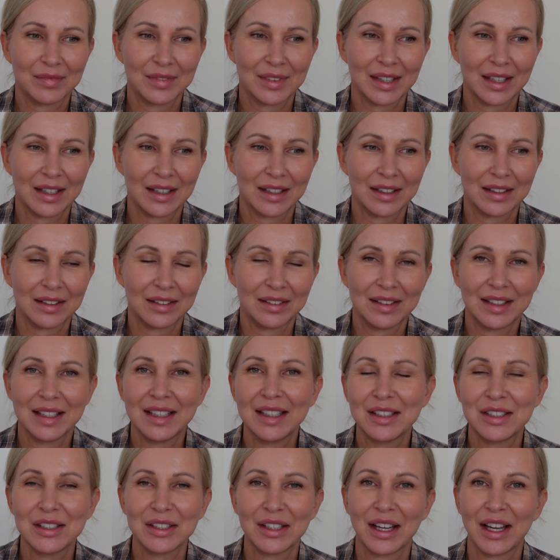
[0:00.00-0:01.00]
the
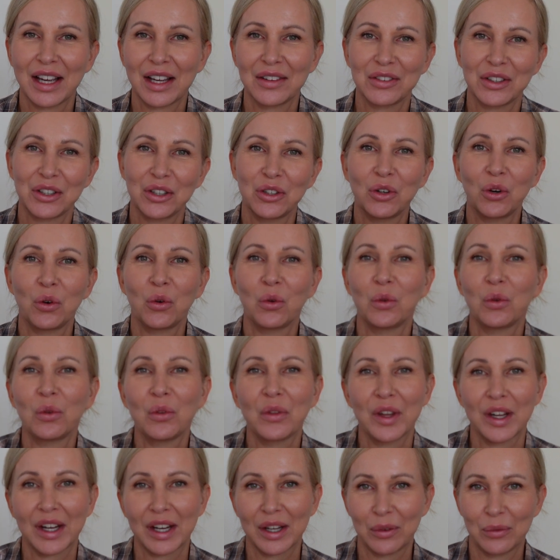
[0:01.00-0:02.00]
need to have a goal
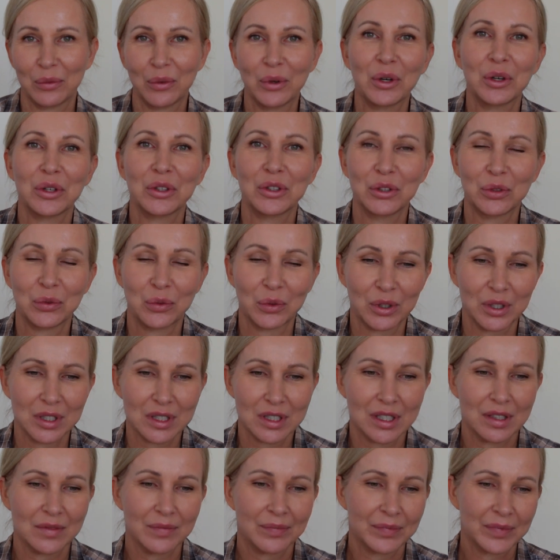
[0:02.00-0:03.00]
that I work
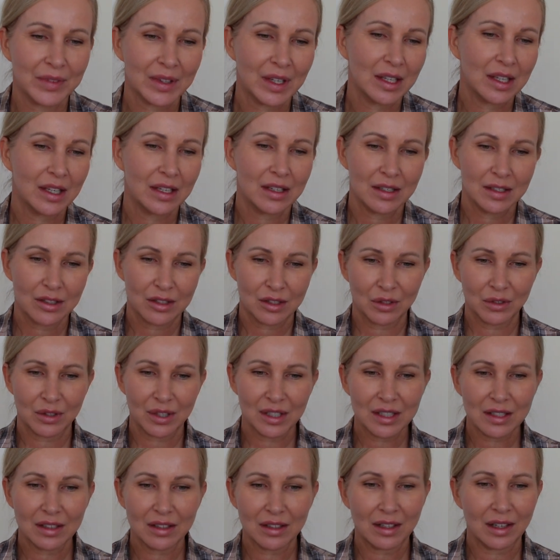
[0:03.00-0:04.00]
towards.
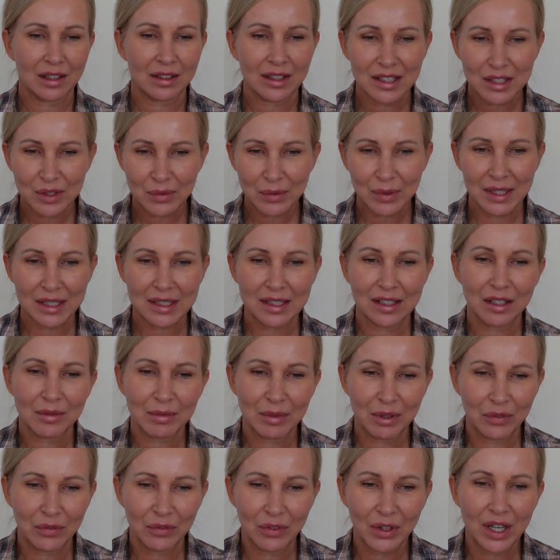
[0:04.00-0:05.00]
So that's what I tell
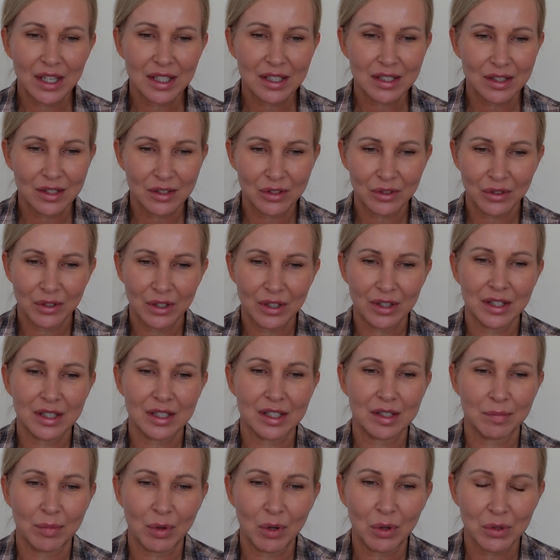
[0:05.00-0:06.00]
my friends who are in
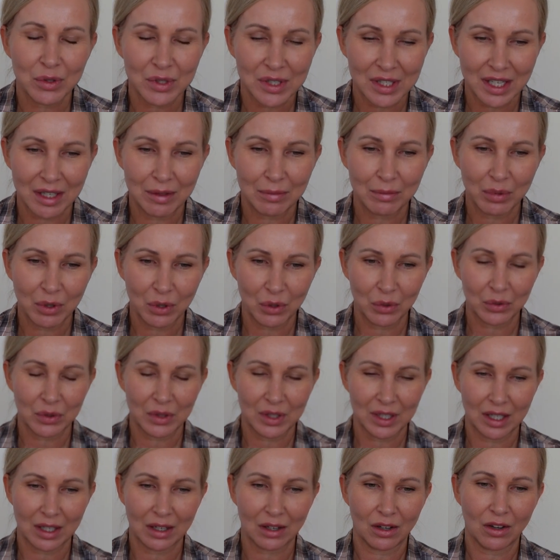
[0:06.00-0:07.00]
this same boat
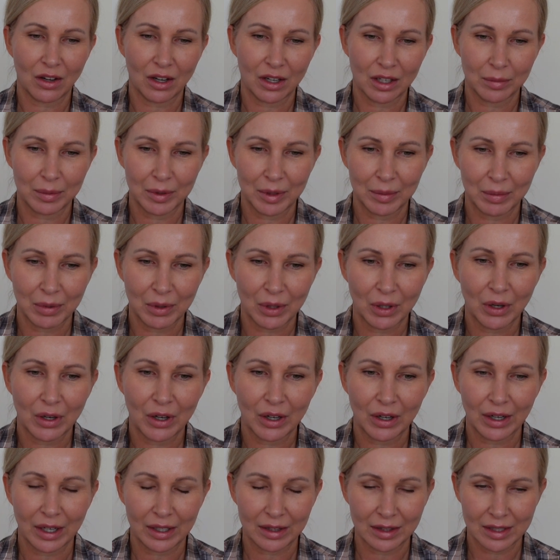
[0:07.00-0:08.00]
that a lot of people
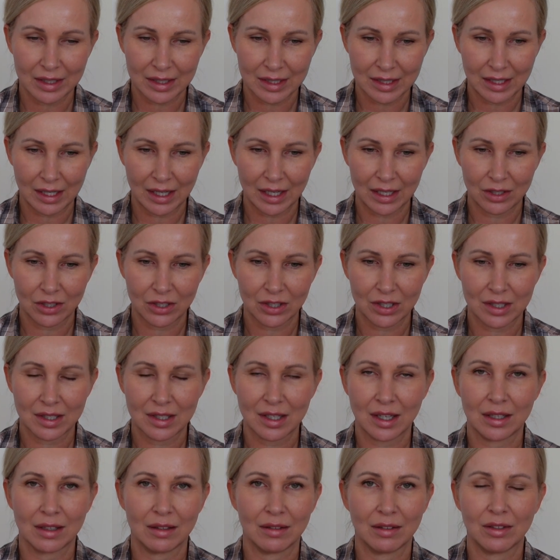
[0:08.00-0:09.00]
are at this age, is
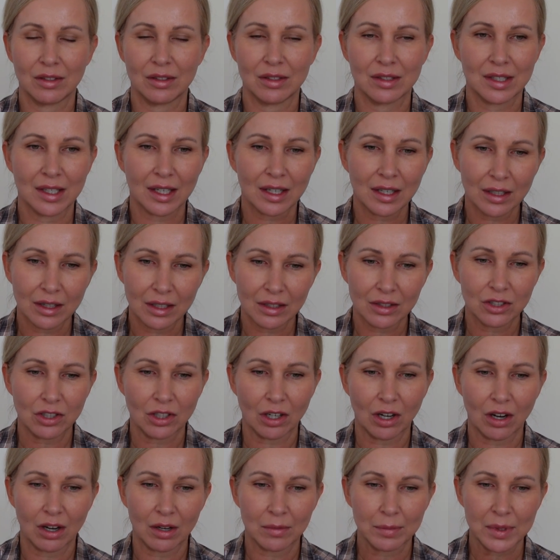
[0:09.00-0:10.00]
that they're sick of their
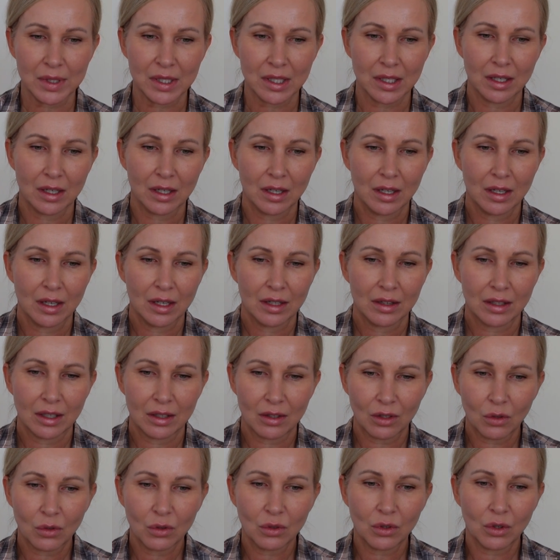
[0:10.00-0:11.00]
jobs, they
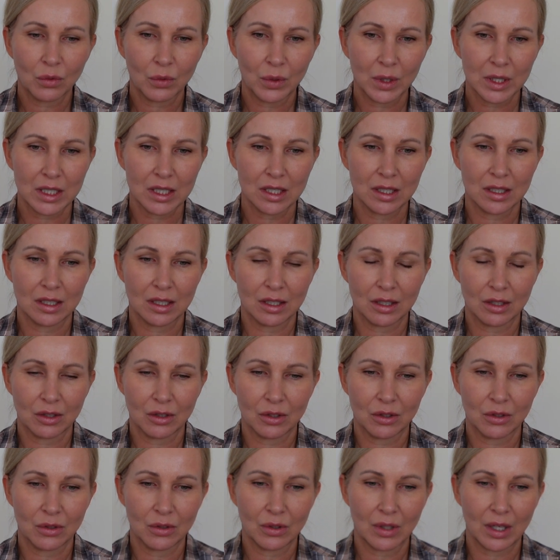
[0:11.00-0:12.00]
don't know what to
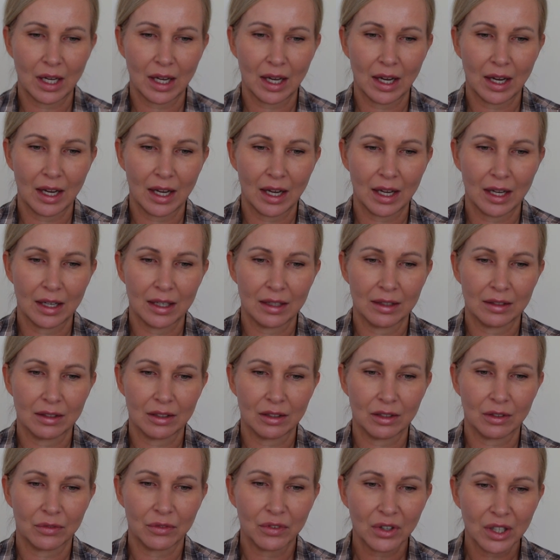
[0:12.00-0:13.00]
do, and
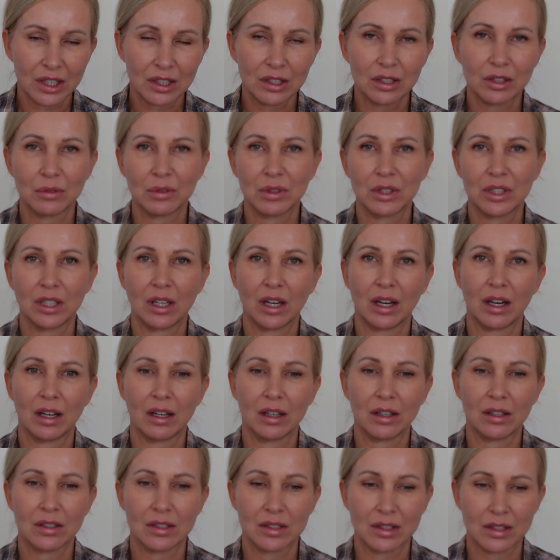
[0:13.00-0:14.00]
they're afraid to
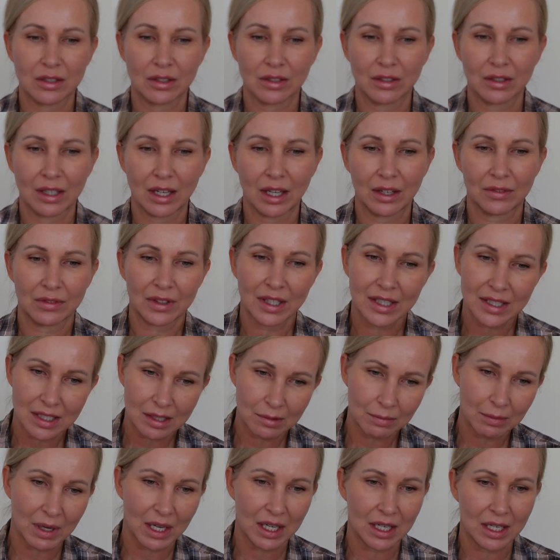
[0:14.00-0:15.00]
retire because they're going to have
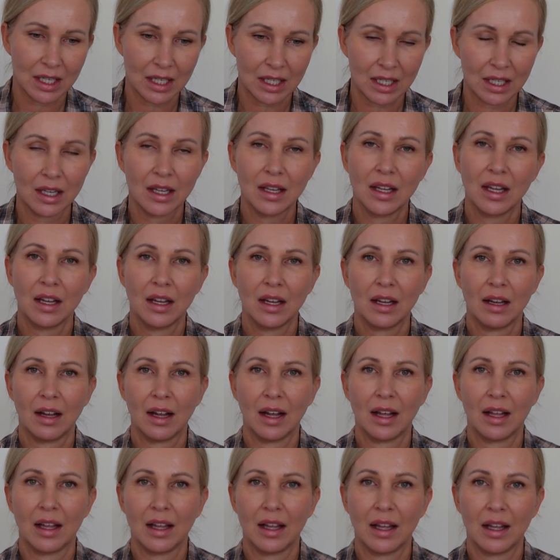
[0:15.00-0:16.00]
less money,
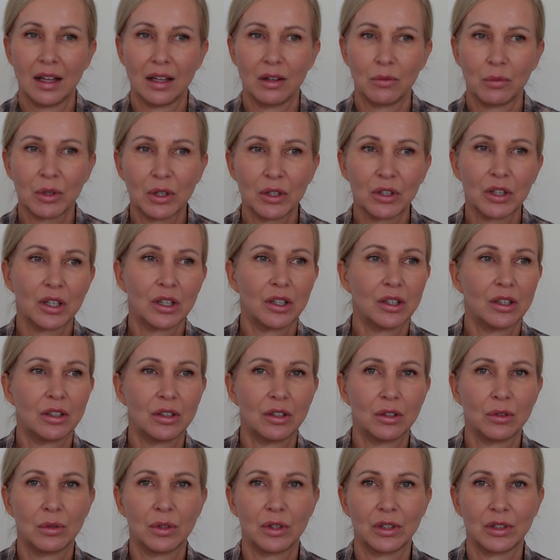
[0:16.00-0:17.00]
and what are they going
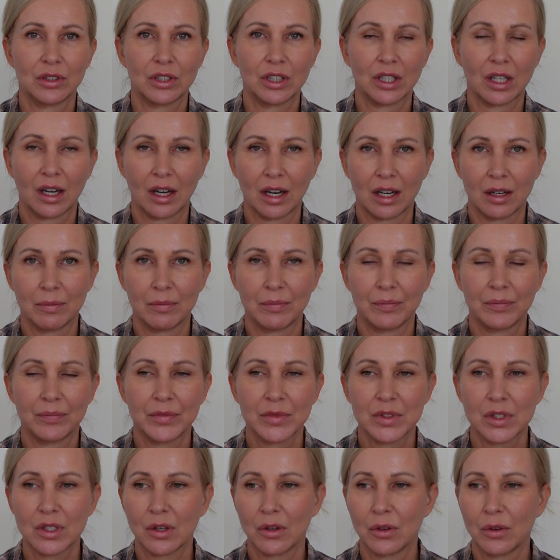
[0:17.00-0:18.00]
to do with their time?
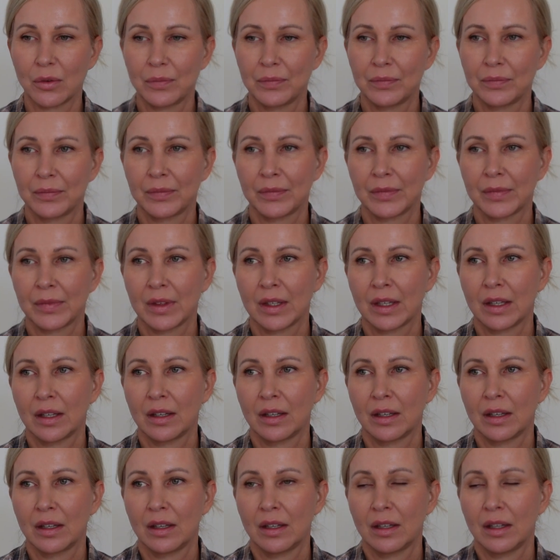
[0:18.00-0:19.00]
So
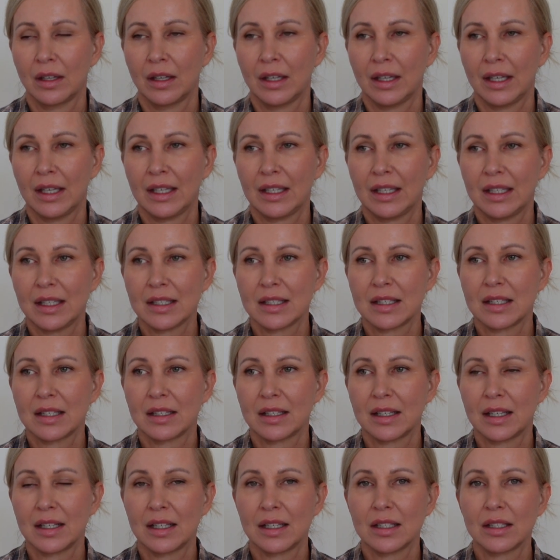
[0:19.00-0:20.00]
it
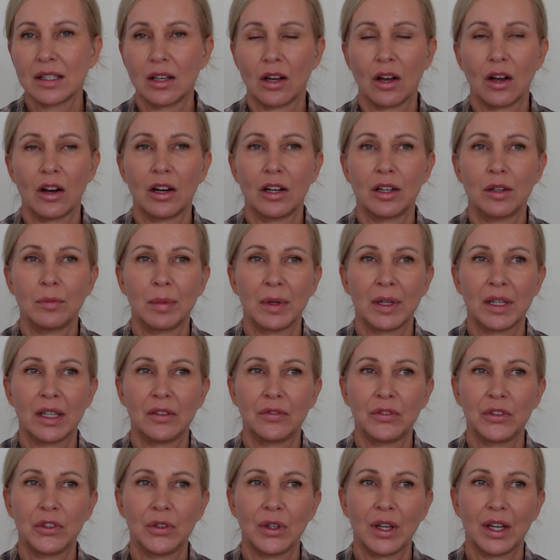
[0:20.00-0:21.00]
is hard, but
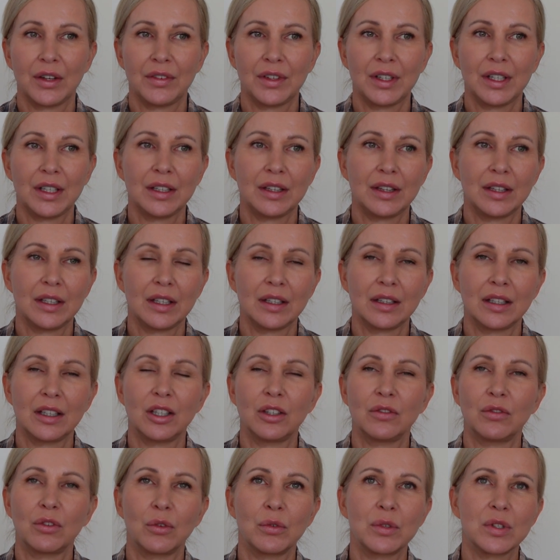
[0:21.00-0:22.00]
if you have anything that
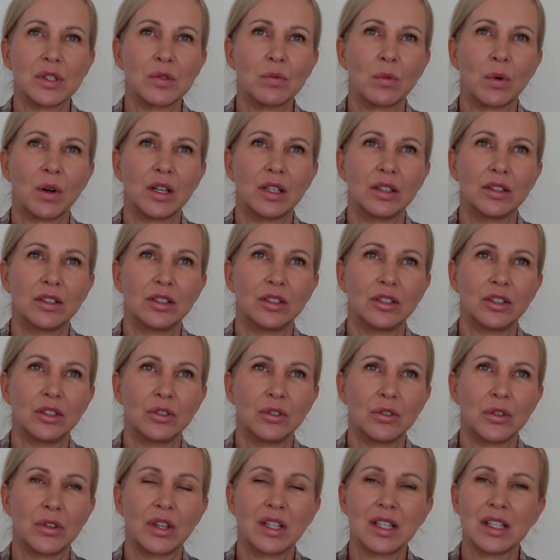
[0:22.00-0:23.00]
you've always wanted to
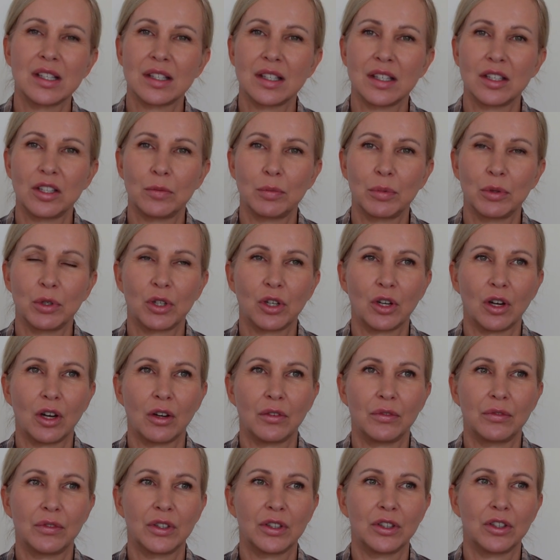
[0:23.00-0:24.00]
do, things that you put
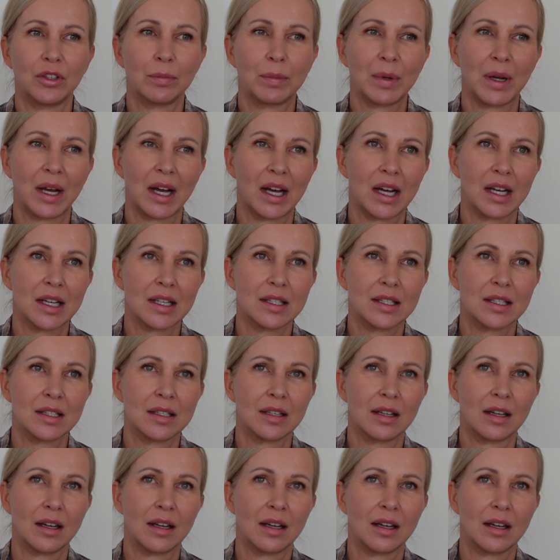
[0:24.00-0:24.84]
off in your past,